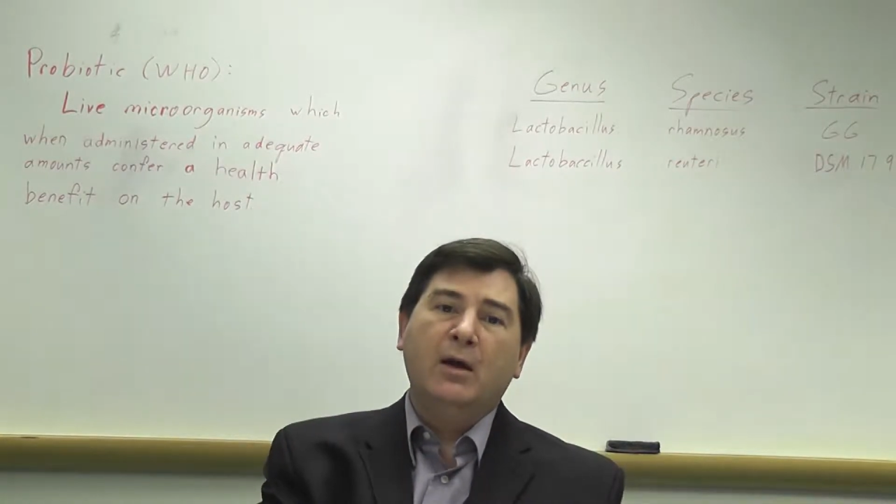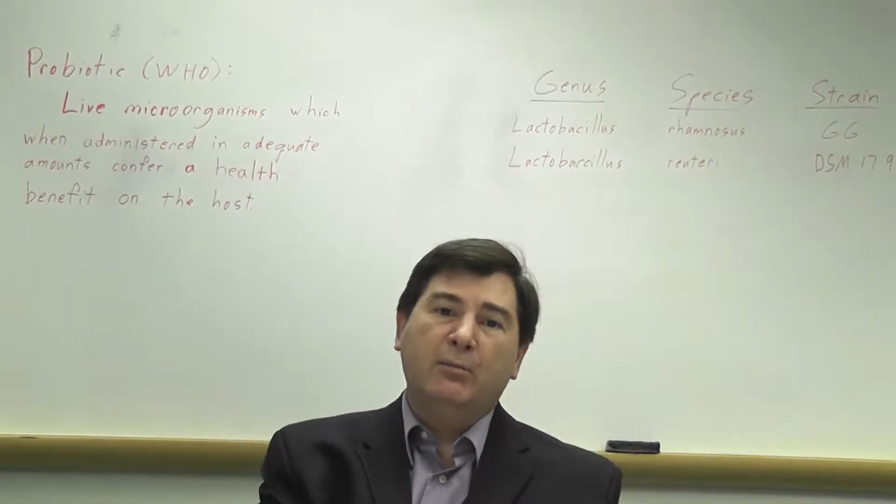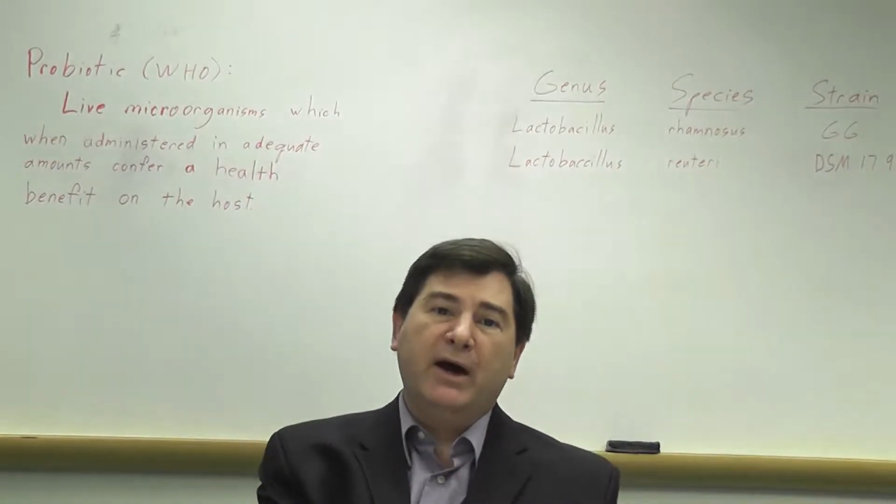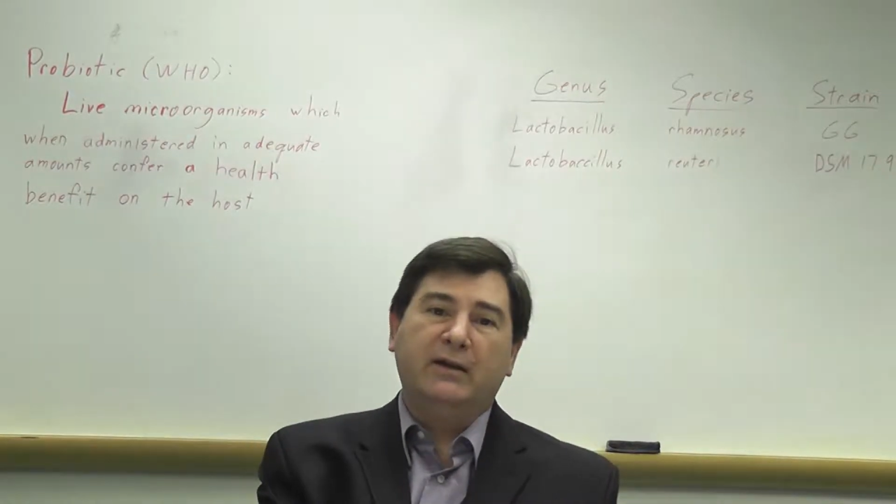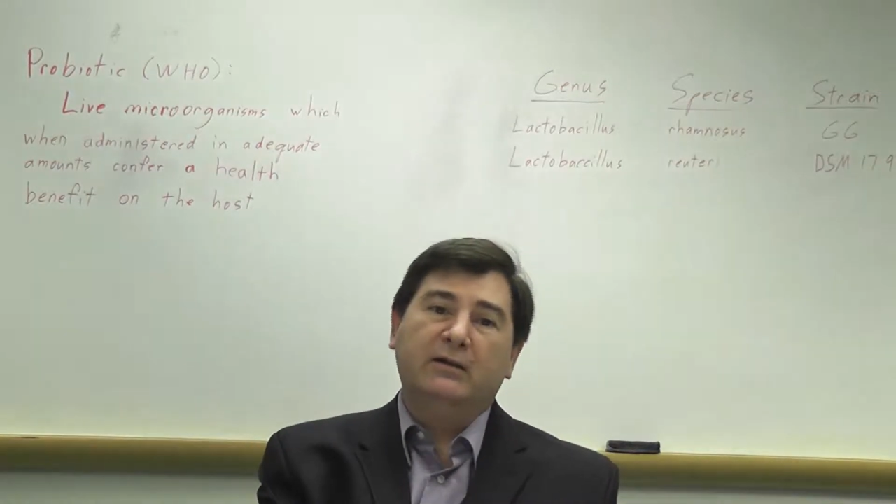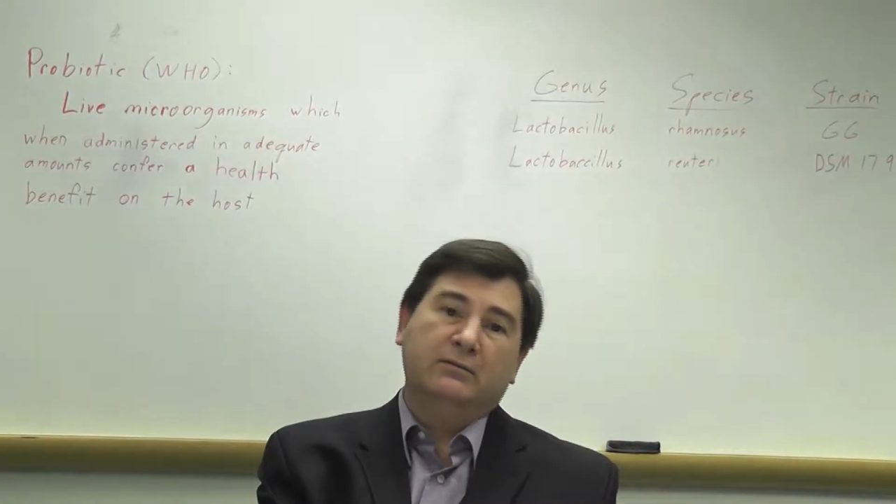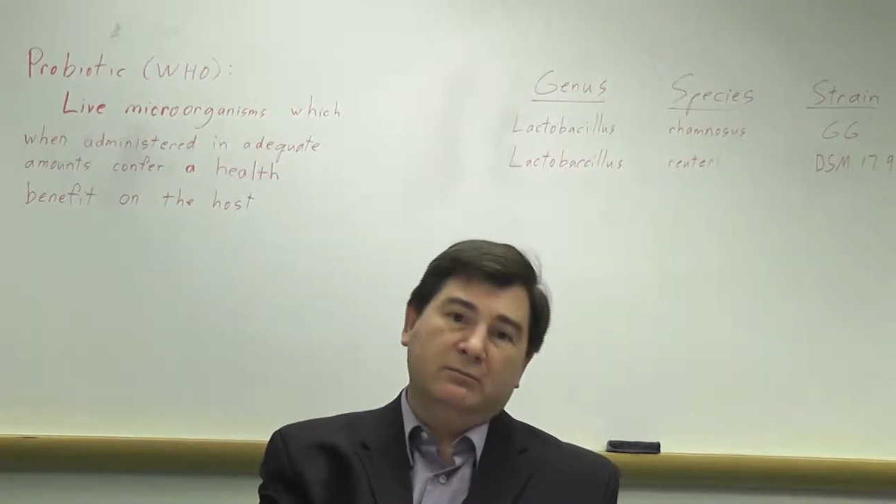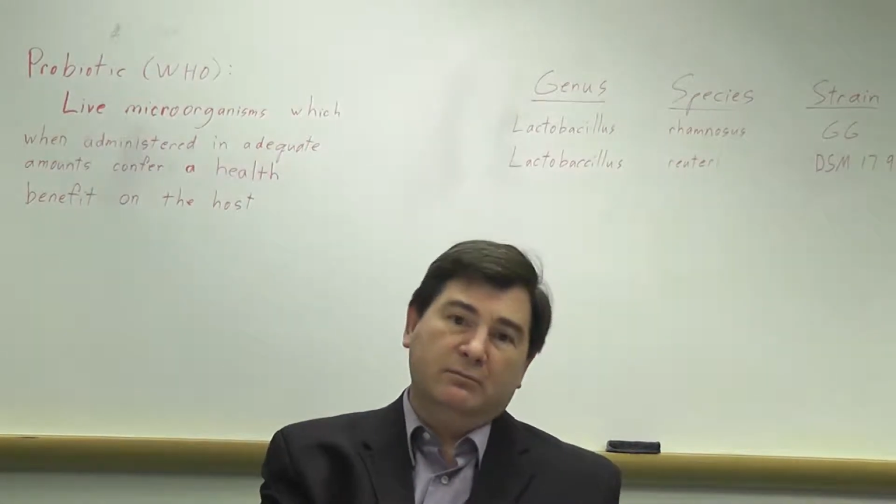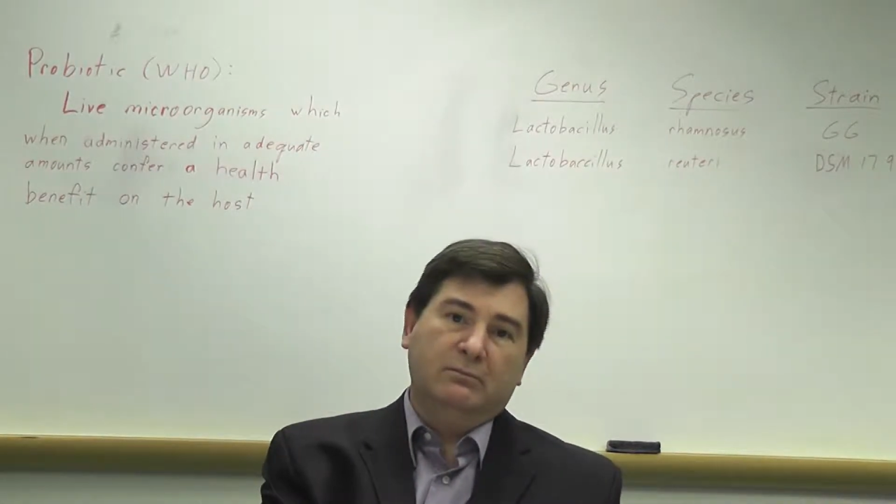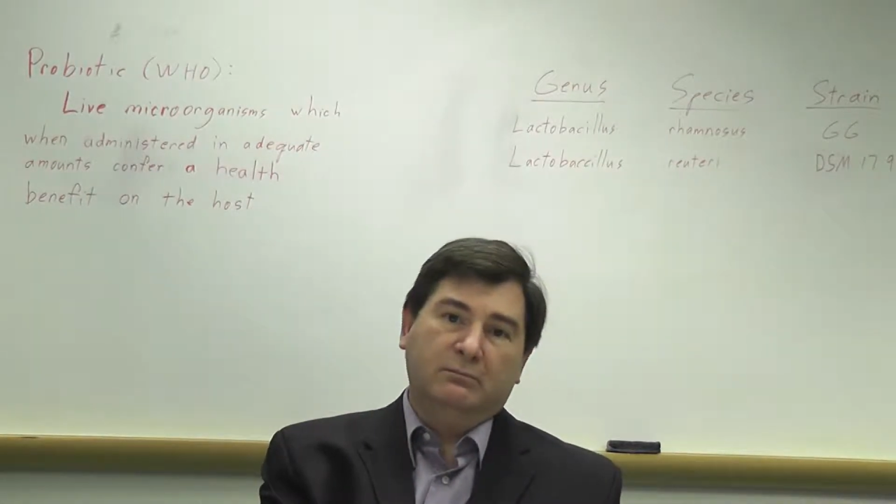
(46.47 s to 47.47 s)
But
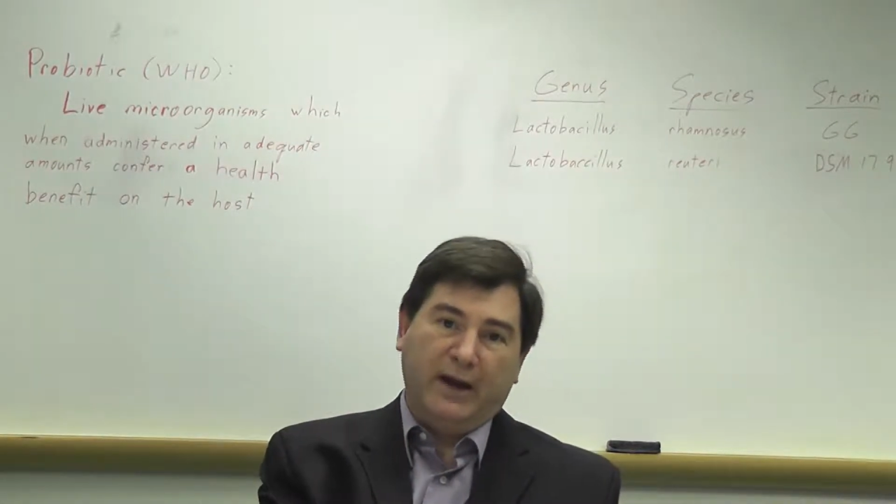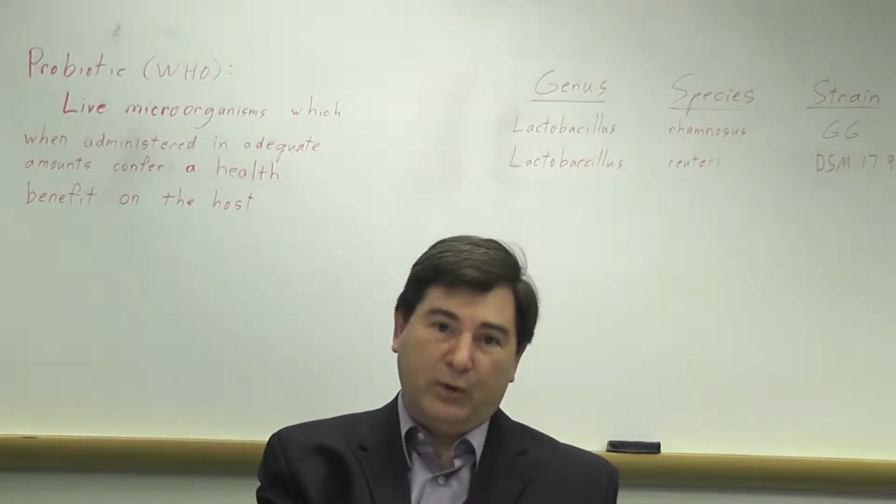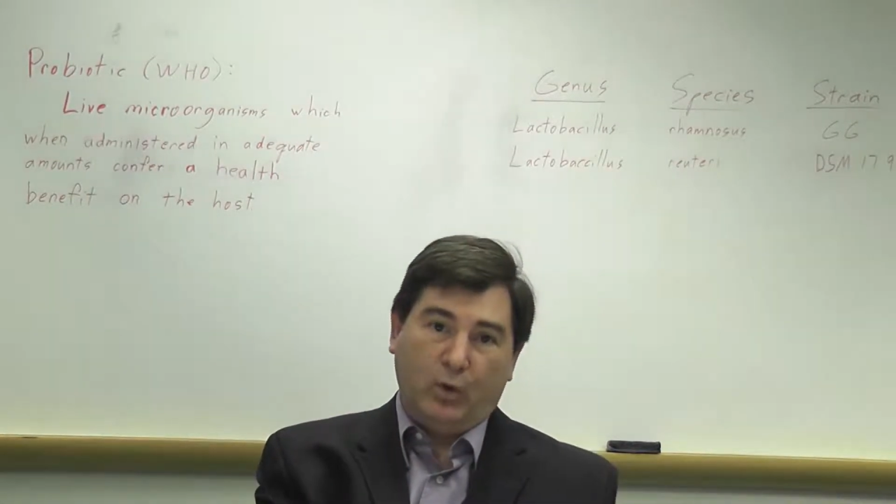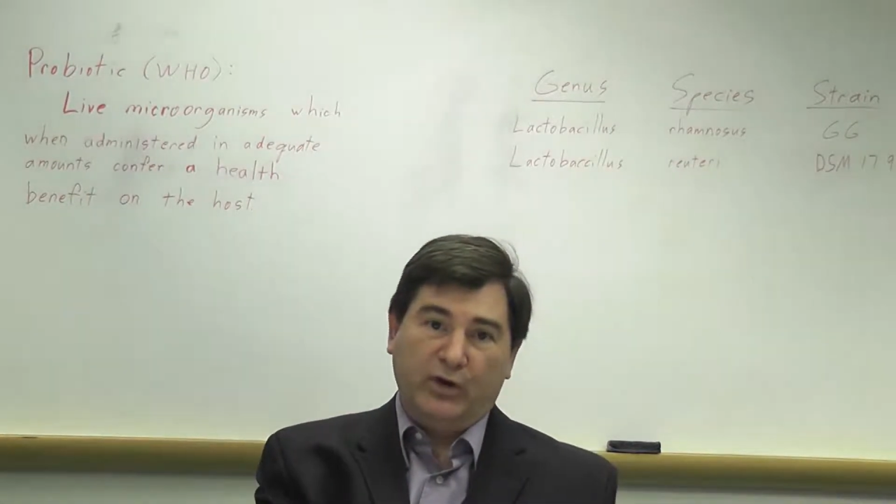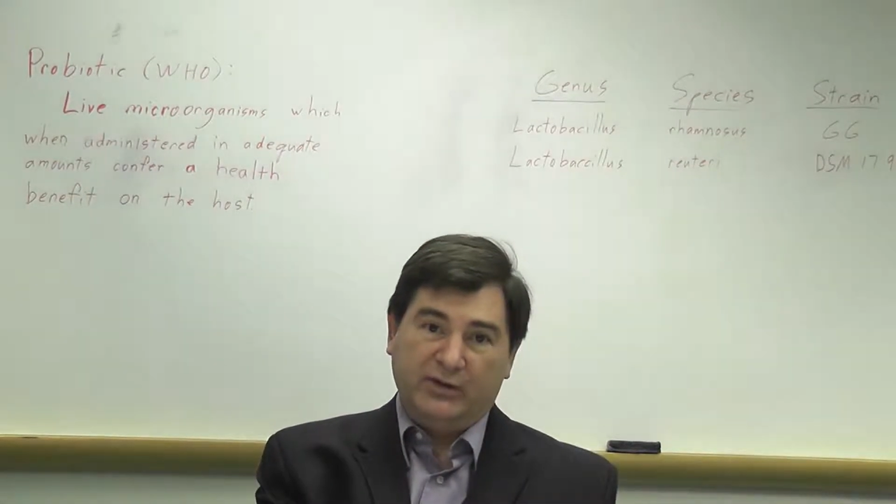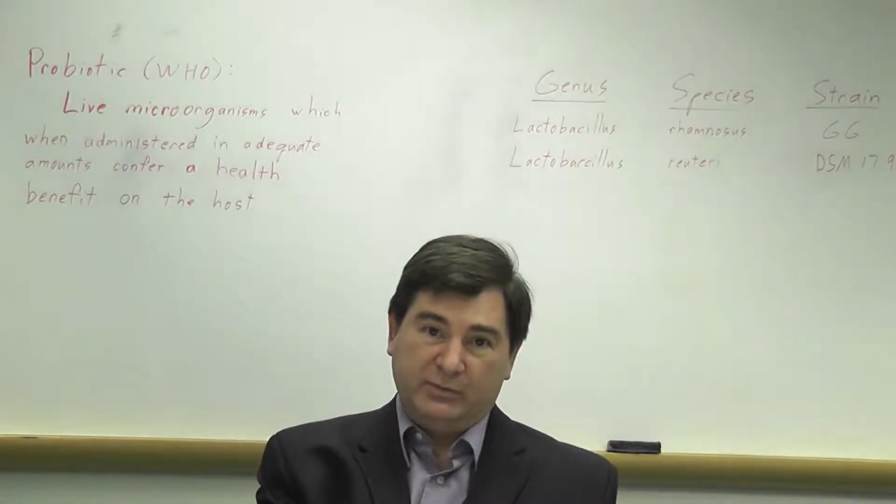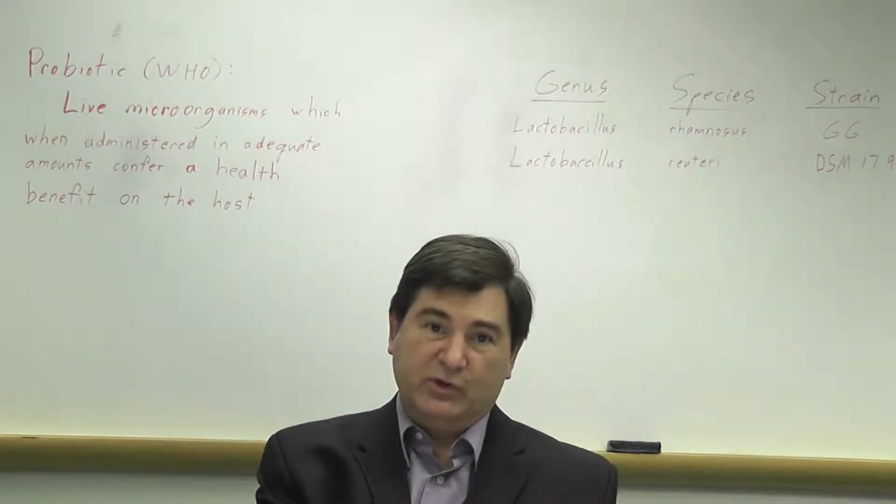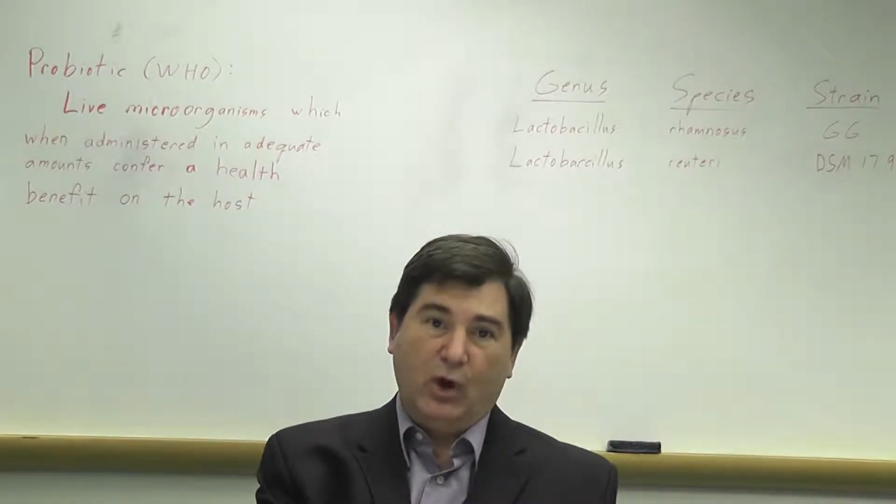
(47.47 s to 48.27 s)
microorganisms